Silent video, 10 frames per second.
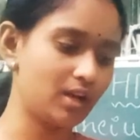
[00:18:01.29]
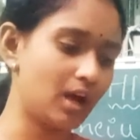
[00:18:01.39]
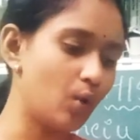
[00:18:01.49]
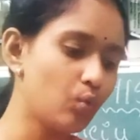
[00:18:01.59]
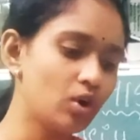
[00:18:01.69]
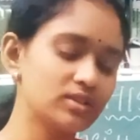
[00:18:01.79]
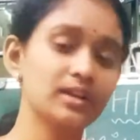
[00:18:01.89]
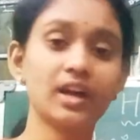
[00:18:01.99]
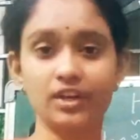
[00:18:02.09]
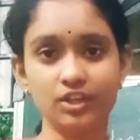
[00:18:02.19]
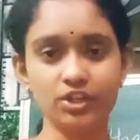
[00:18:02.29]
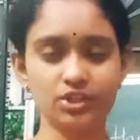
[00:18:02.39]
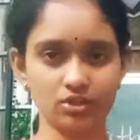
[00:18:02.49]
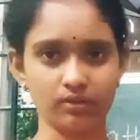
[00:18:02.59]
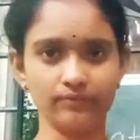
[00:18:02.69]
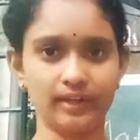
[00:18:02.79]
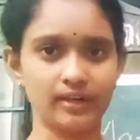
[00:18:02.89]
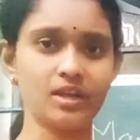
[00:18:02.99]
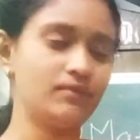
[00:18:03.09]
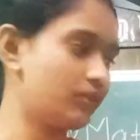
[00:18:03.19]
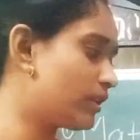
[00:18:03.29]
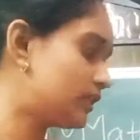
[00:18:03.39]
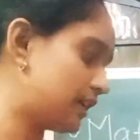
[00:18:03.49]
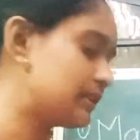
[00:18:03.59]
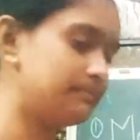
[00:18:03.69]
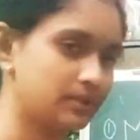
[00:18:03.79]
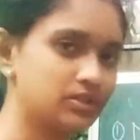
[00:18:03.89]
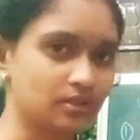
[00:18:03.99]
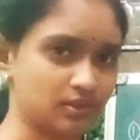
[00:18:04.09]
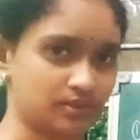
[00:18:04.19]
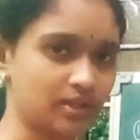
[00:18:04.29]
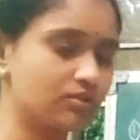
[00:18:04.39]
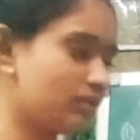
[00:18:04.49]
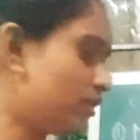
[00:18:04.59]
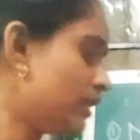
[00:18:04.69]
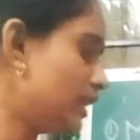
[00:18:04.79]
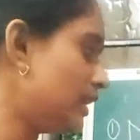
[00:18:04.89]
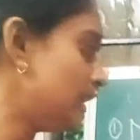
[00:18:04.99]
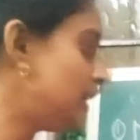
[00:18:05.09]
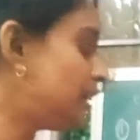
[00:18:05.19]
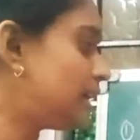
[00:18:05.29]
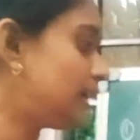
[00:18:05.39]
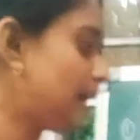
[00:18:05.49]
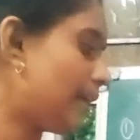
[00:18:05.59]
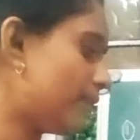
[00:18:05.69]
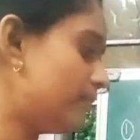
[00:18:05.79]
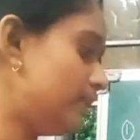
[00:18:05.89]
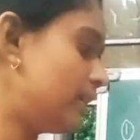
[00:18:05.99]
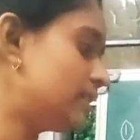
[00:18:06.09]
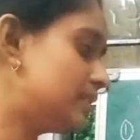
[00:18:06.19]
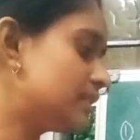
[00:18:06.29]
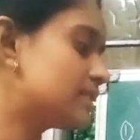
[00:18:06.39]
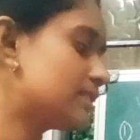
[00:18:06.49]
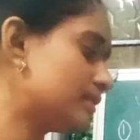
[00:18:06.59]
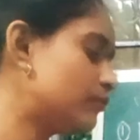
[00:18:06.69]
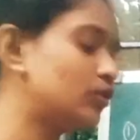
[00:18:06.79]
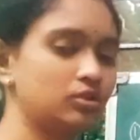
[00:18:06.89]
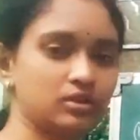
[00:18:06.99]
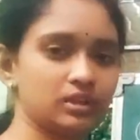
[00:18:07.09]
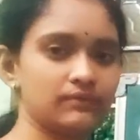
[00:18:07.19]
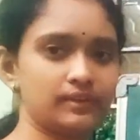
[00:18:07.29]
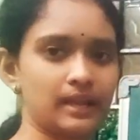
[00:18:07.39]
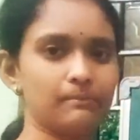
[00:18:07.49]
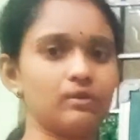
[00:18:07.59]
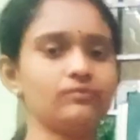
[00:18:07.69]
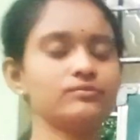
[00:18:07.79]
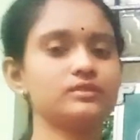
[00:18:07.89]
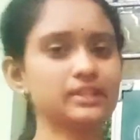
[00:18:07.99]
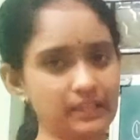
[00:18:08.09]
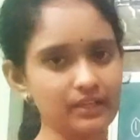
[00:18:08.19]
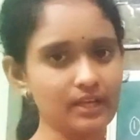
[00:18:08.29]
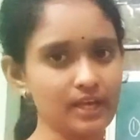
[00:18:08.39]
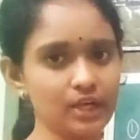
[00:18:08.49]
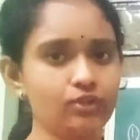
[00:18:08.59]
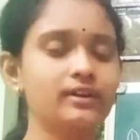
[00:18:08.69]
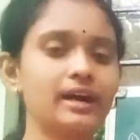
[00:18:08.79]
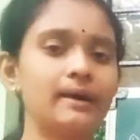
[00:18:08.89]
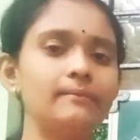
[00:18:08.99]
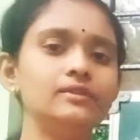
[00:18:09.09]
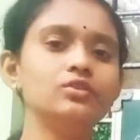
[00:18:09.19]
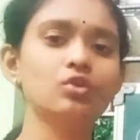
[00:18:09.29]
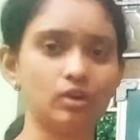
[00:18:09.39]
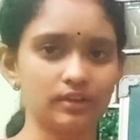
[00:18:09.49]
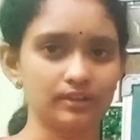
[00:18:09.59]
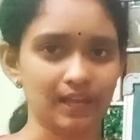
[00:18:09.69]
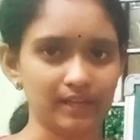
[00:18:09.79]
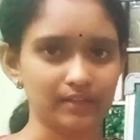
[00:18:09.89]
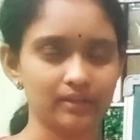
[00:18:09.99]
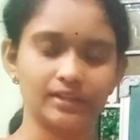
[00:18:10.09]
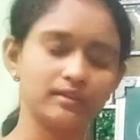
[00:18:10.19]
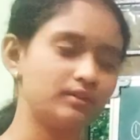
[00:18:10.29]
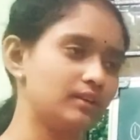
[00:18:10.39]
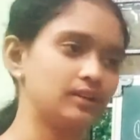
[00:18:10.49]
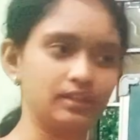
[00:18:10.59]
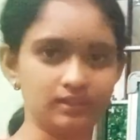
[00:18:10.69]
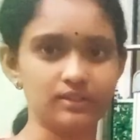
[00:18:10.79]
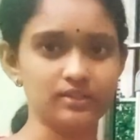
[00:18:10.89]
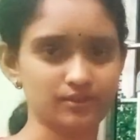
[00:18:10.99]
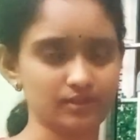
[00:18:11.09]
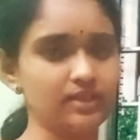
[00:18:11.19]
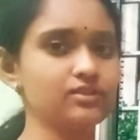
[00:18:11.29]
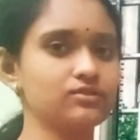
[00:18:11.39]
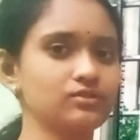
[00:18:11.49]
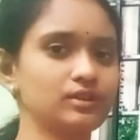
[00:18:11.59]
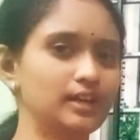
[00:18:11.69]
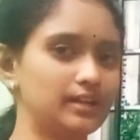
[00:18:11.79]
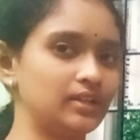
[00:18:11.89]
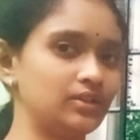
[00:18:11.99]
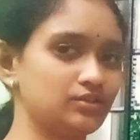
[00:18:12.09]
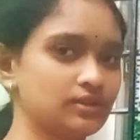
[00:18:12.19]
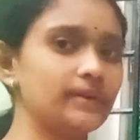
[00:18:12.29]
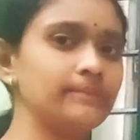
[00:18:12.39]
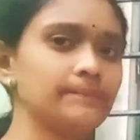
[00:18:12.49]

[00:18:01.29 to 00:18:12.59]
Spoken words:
how was the condition of that. We're going to take the pictures, right? So he have made this photography type of thing to come in contact, like in this phase to get into the